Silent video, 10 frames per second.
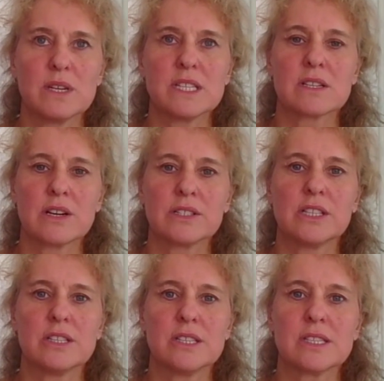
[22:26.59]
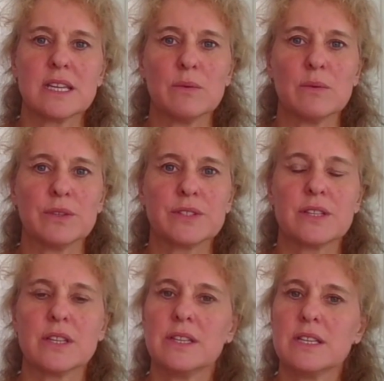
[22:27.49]
we started to see was
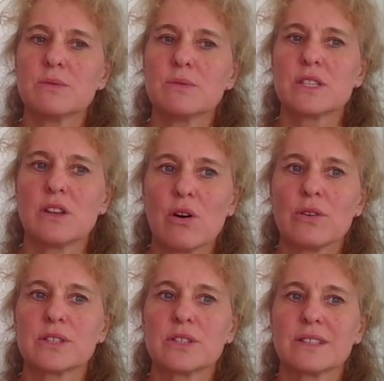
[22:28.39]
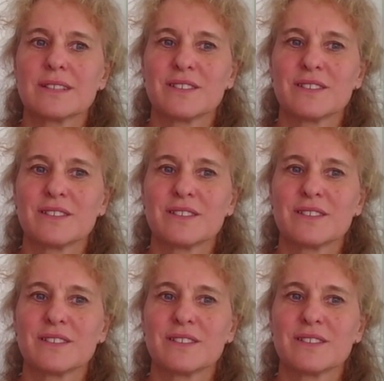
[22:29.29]
that this was not